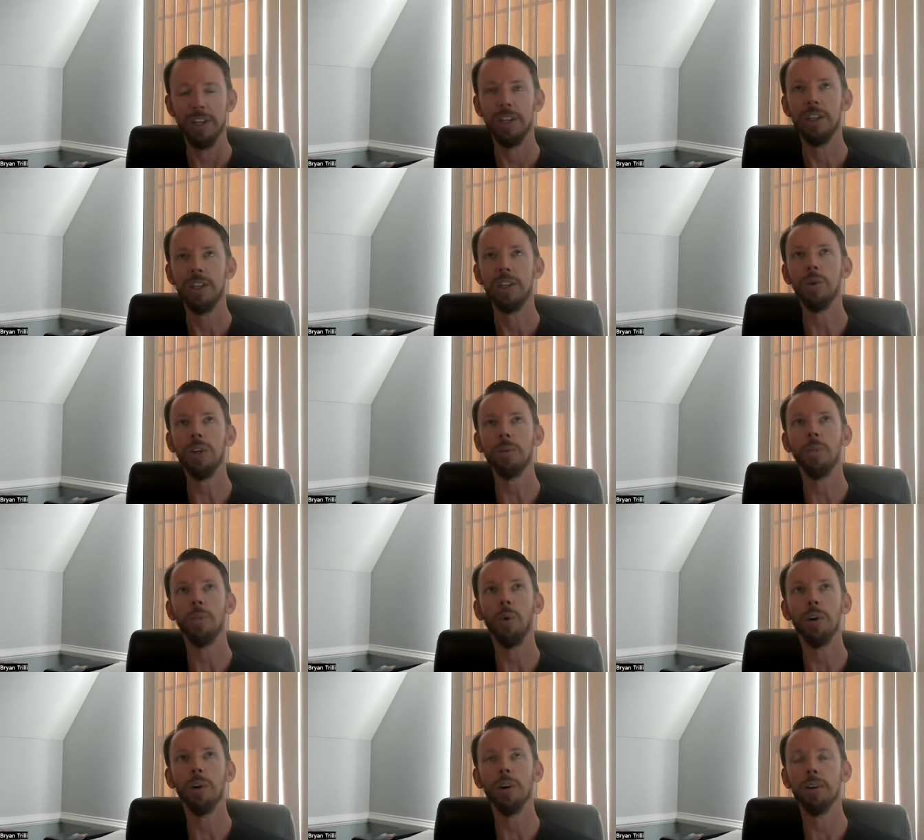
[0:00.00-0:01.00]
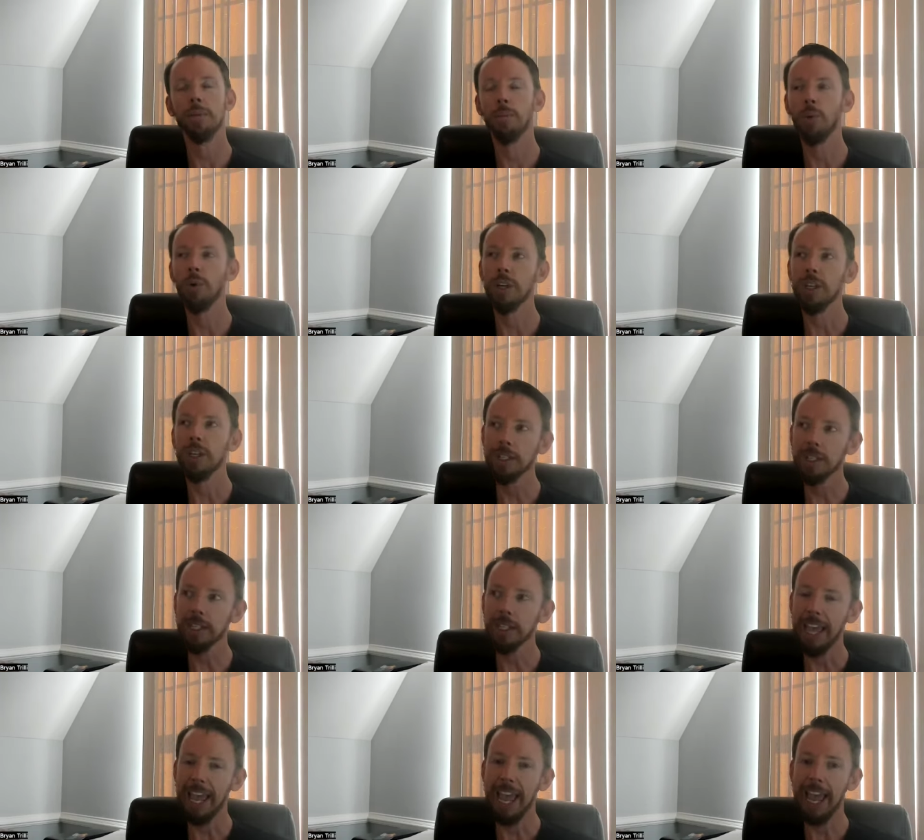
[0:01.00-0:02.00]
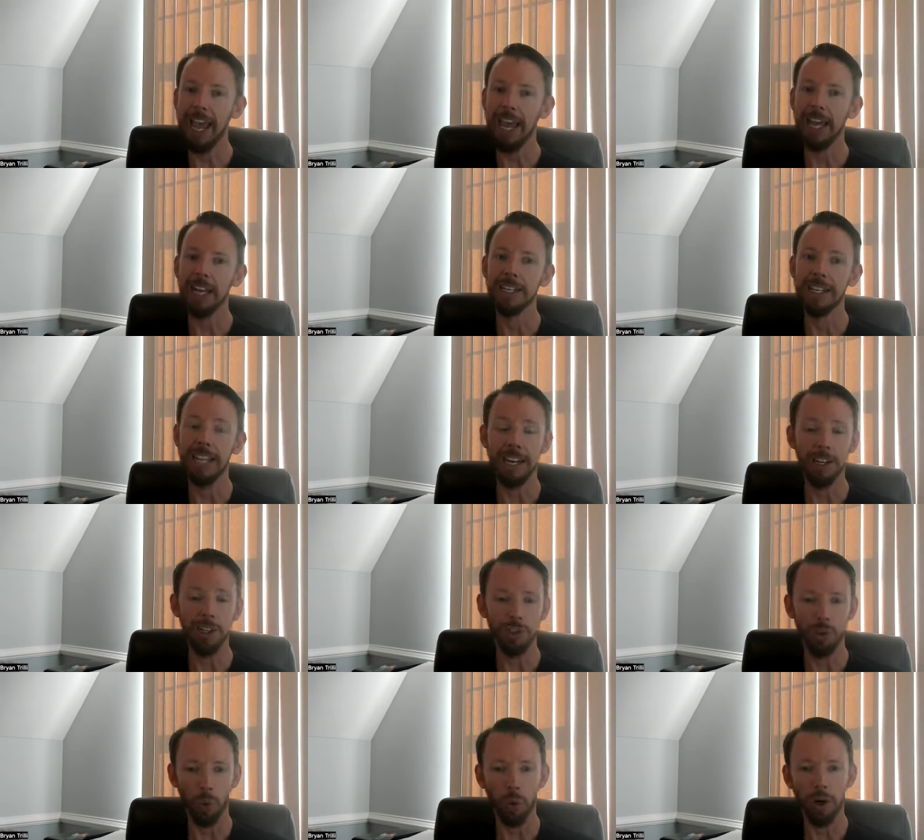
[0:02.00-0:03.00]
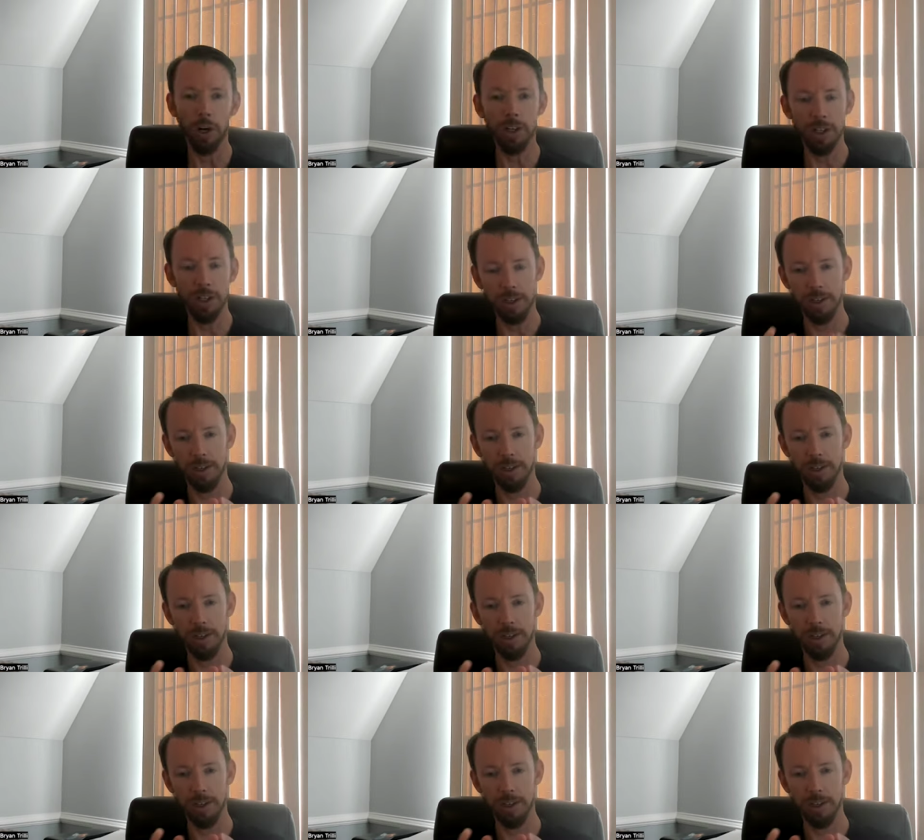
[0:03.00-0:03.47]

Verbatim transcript: you can more more easily add data storage.